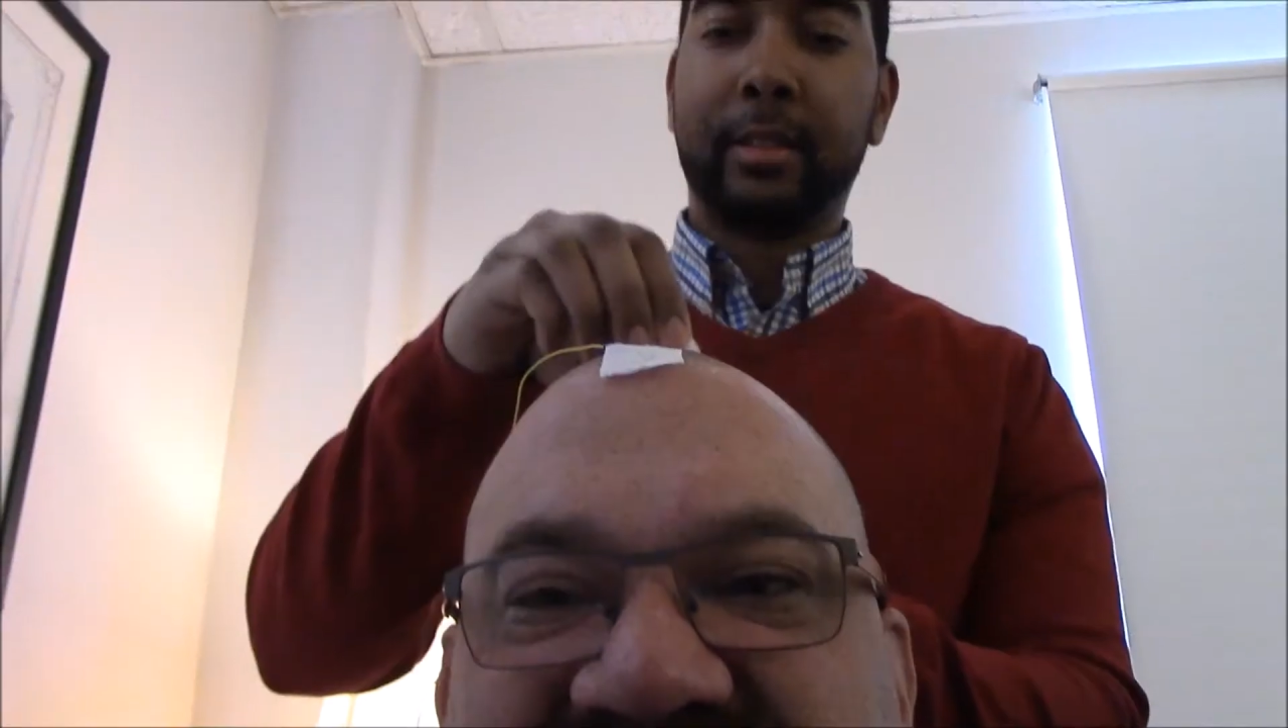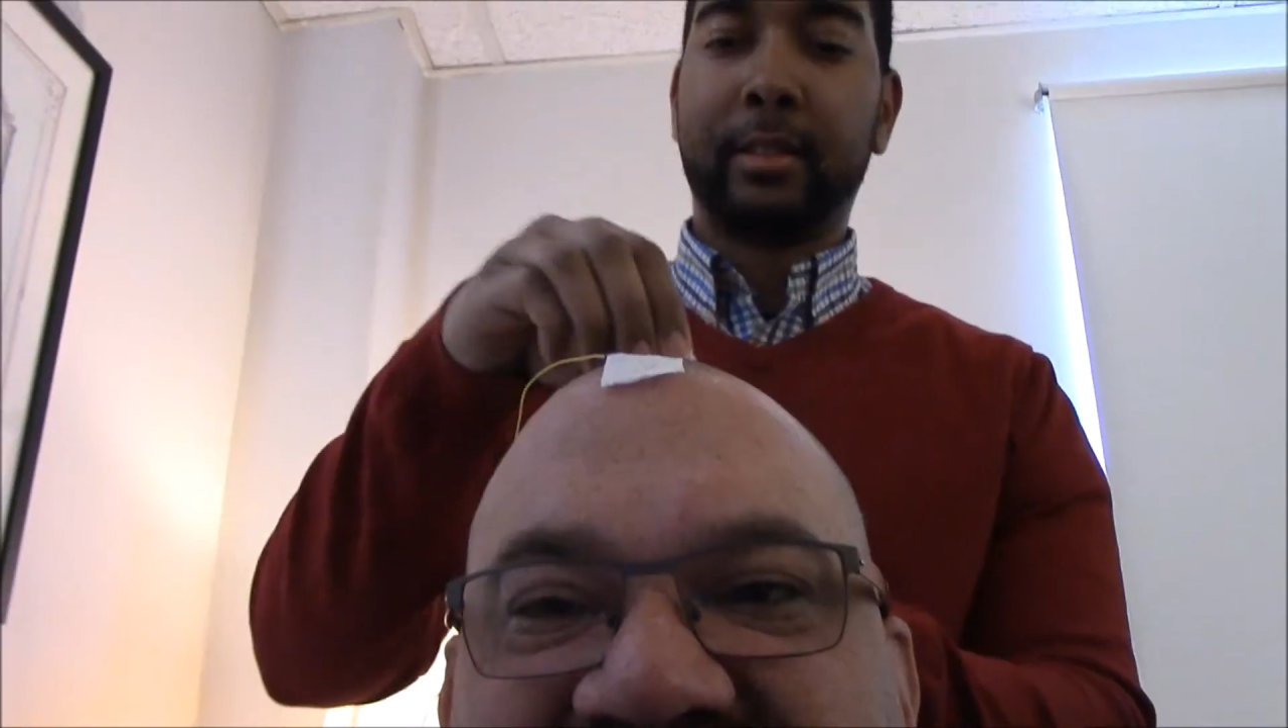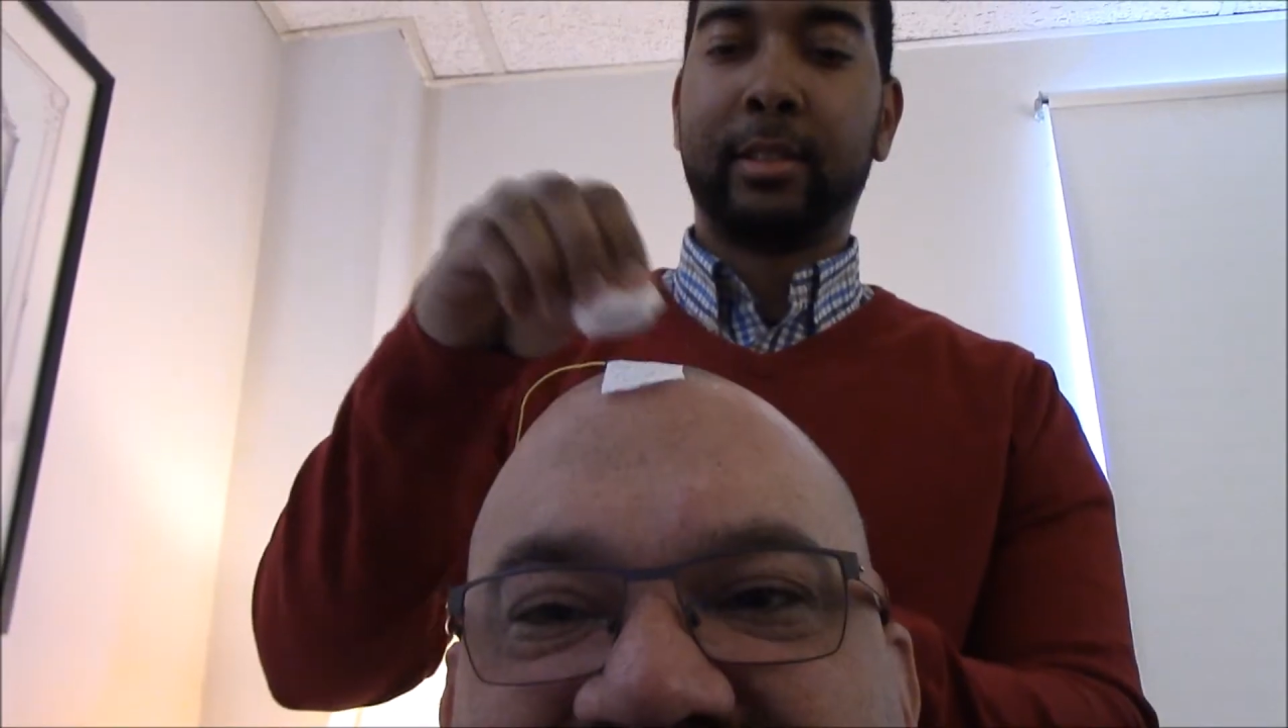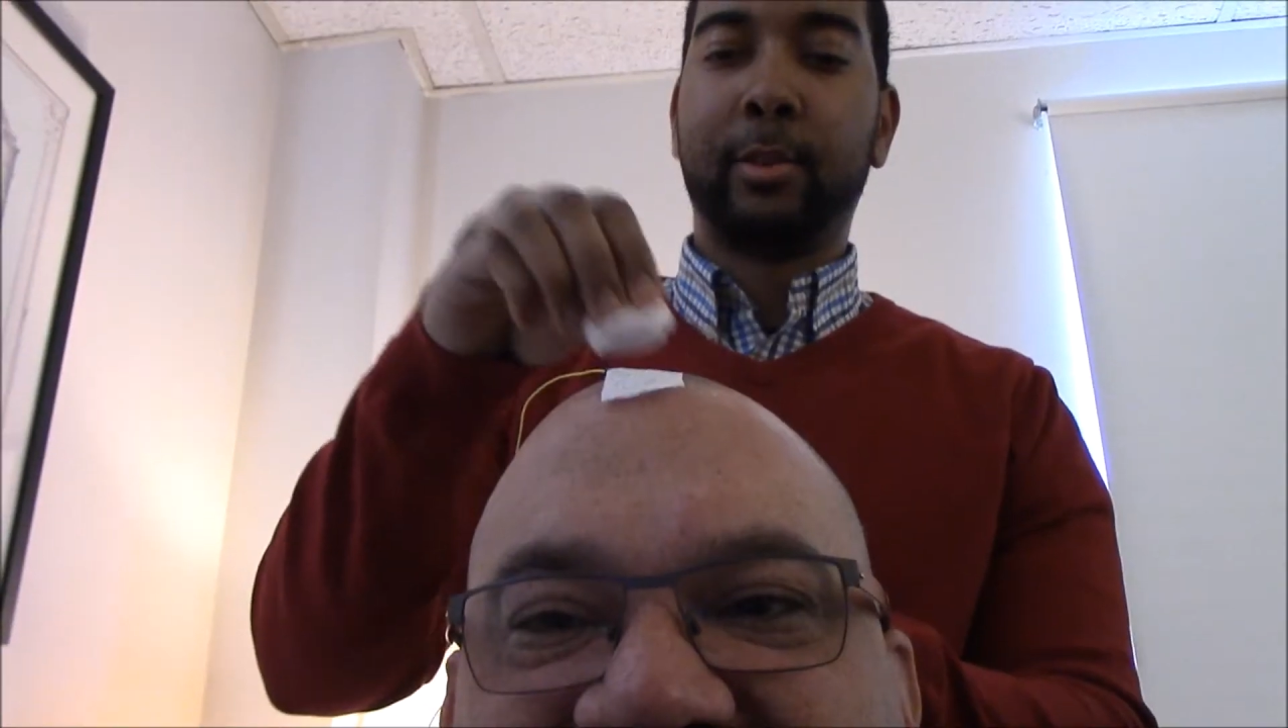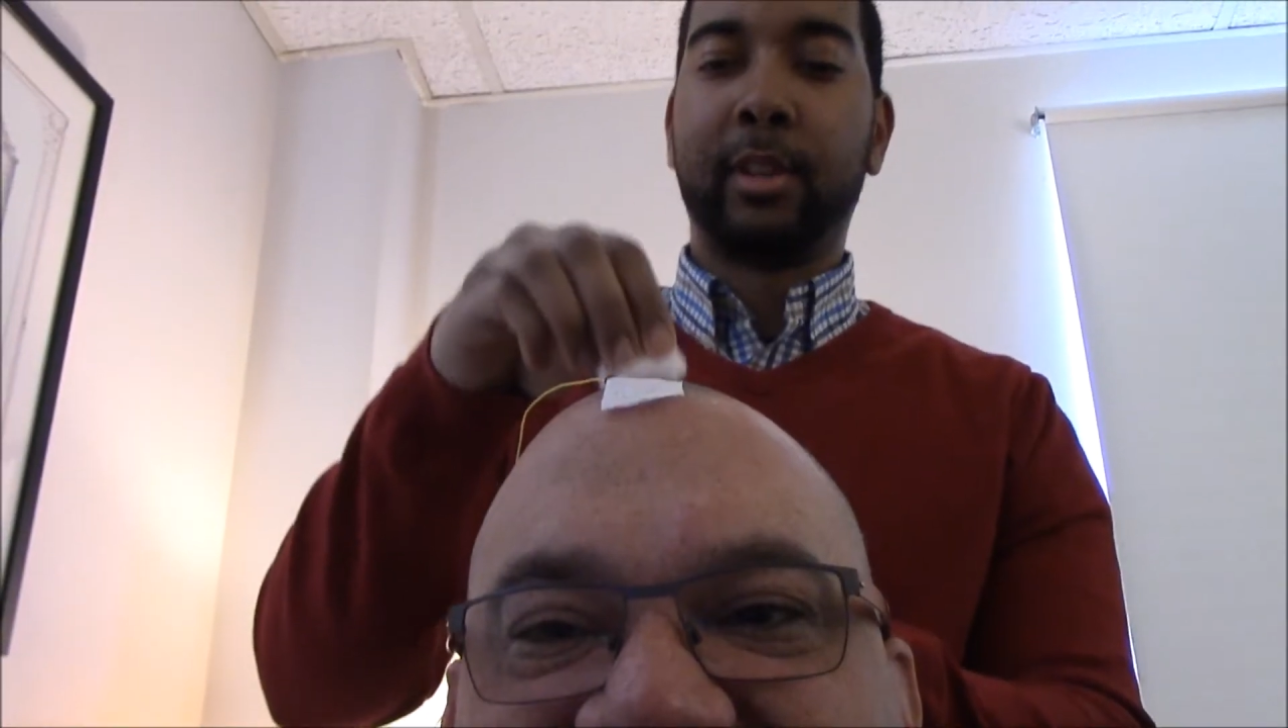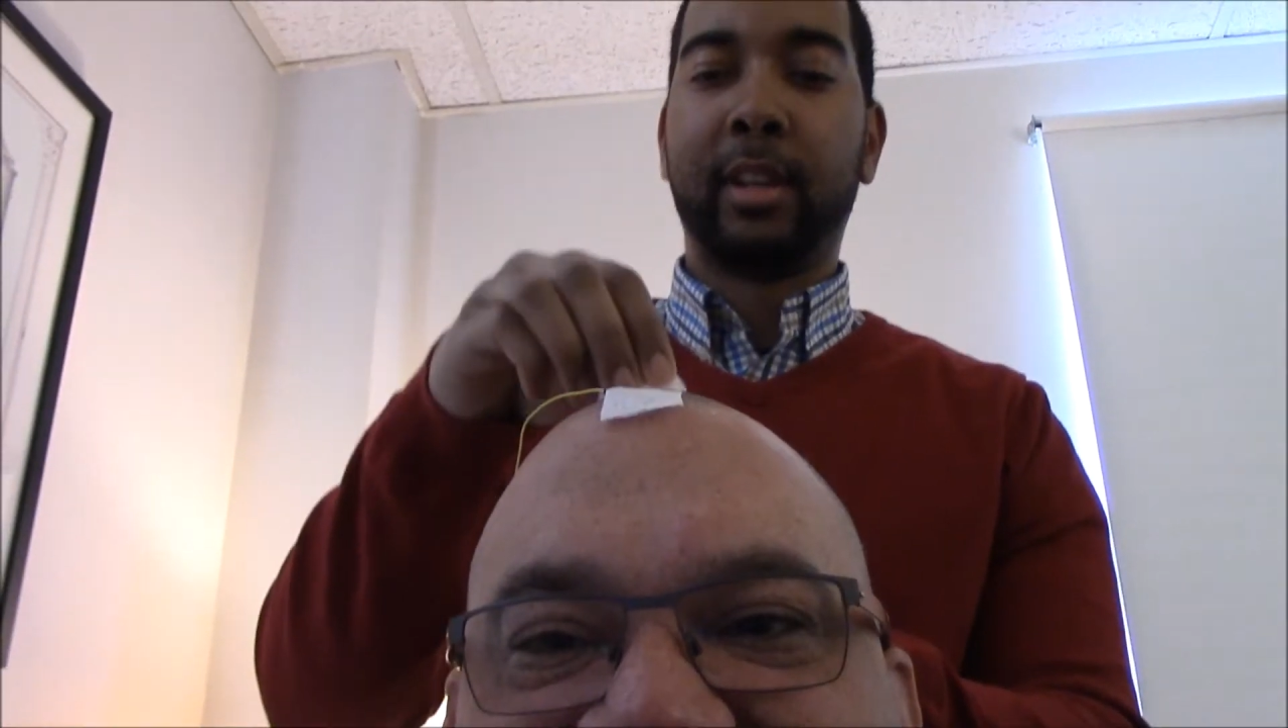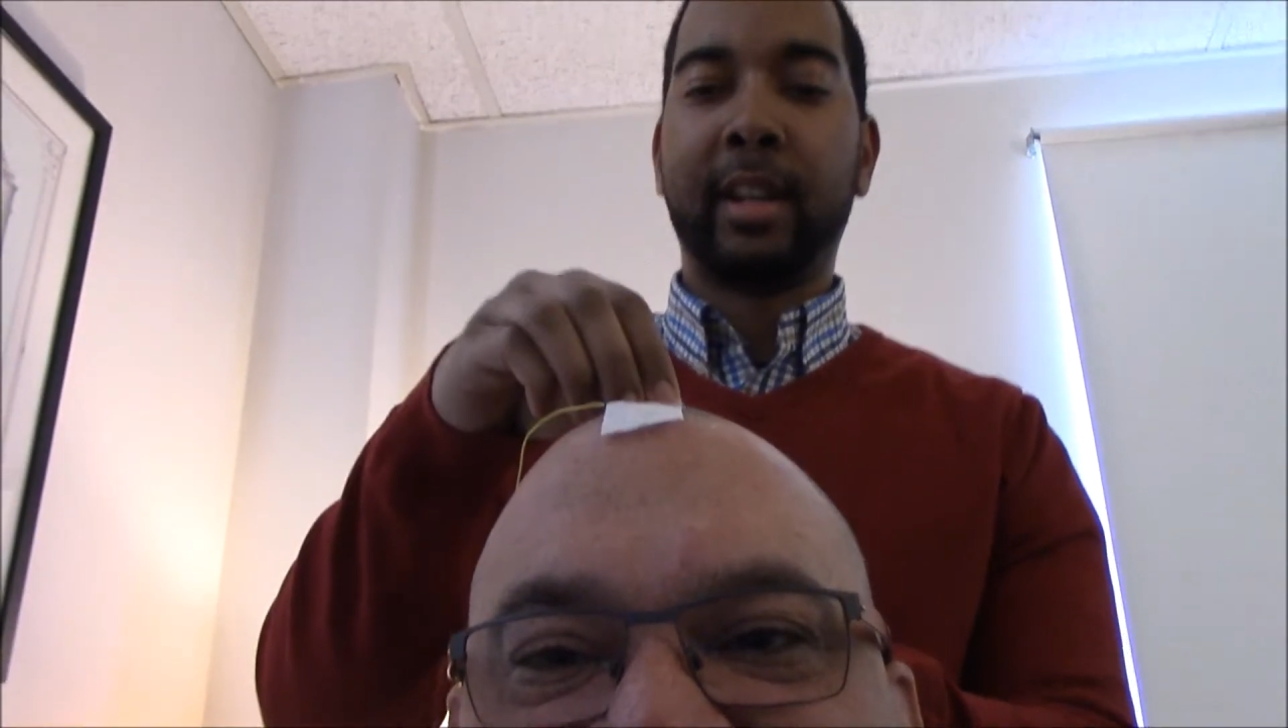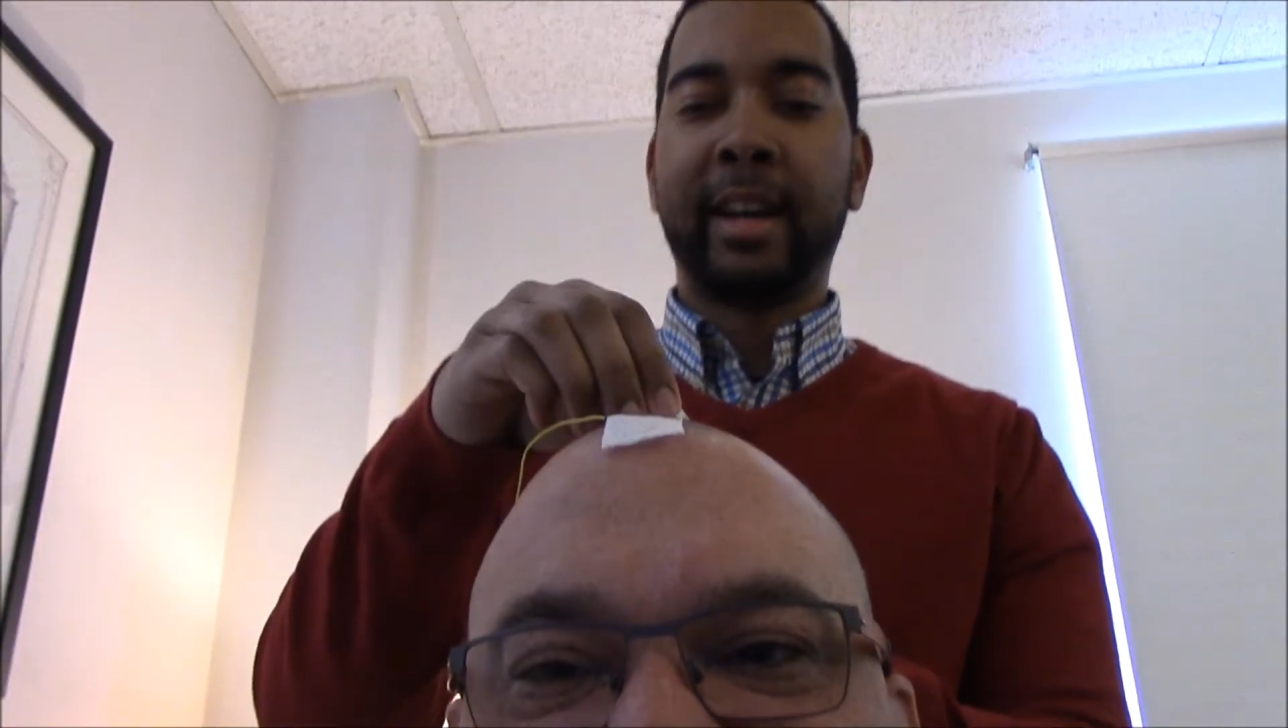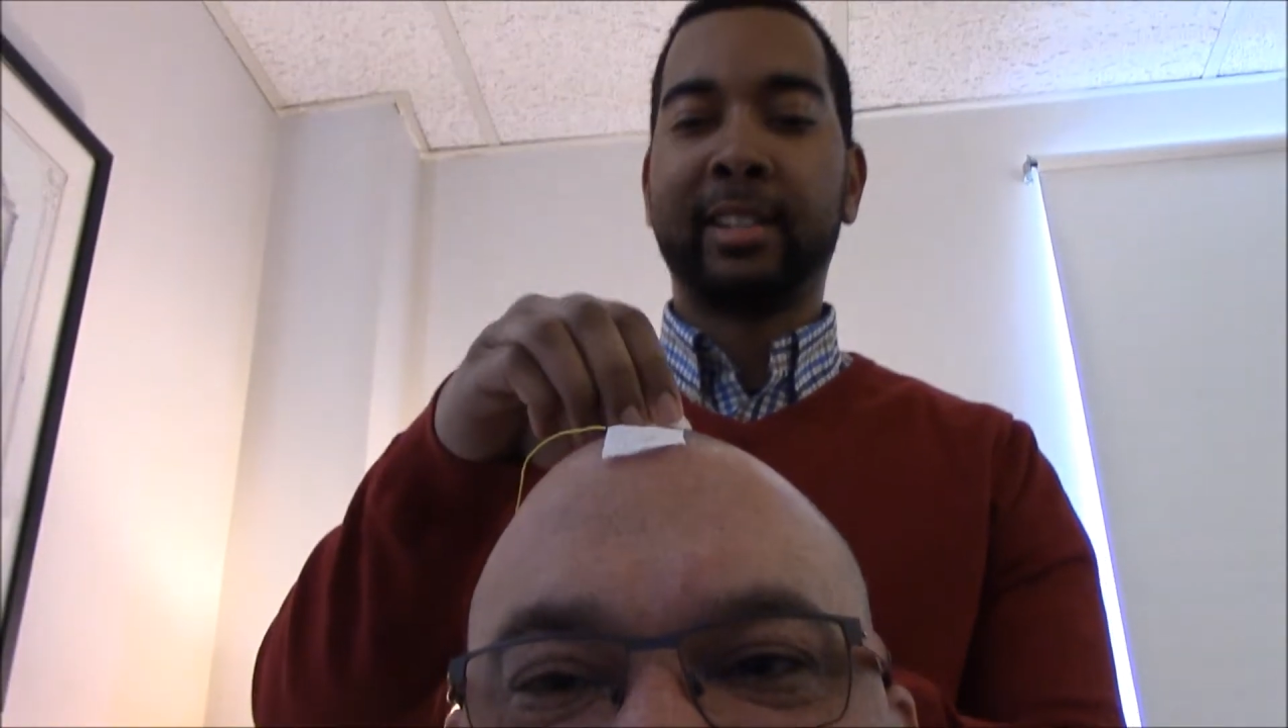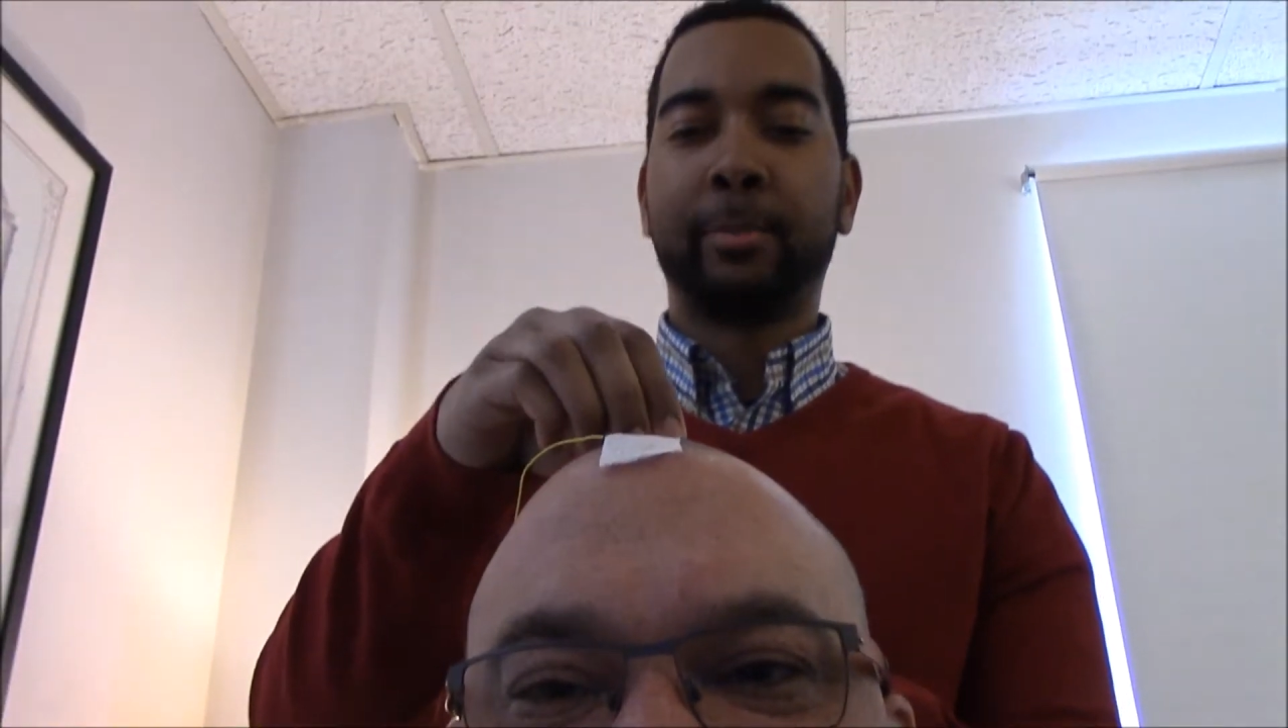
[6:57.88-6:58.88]
So the
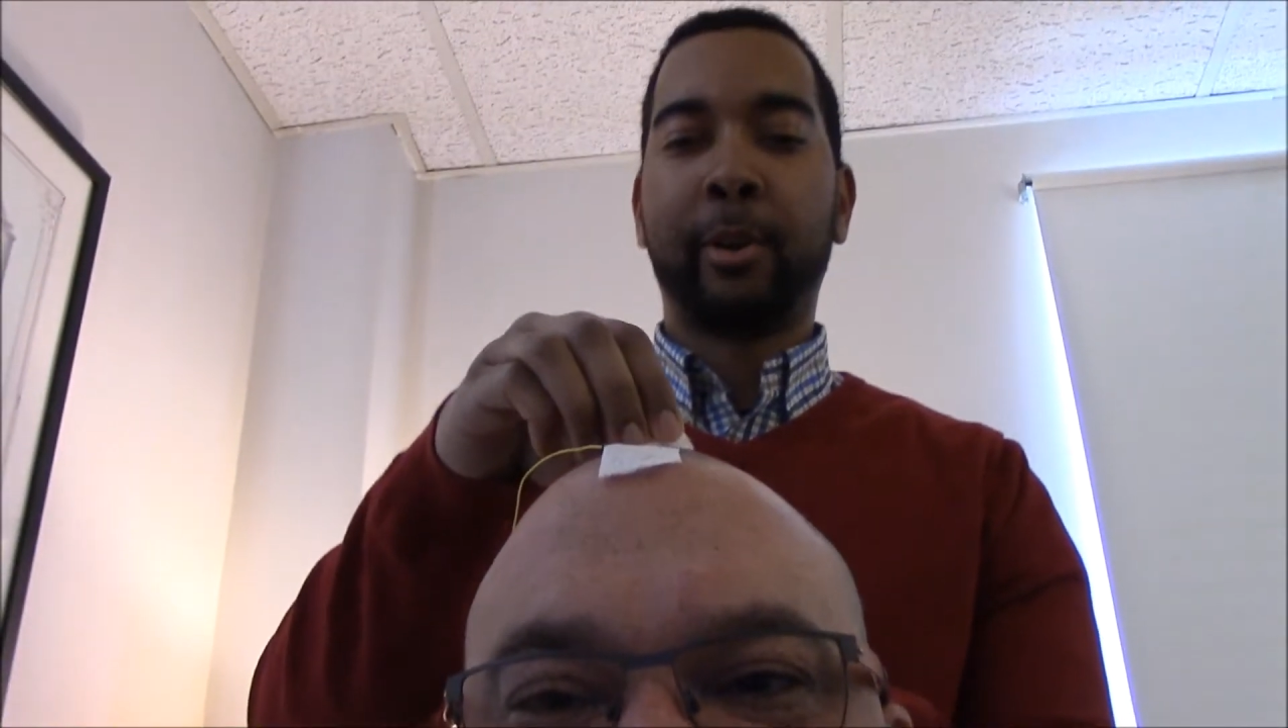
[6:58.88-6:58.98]
last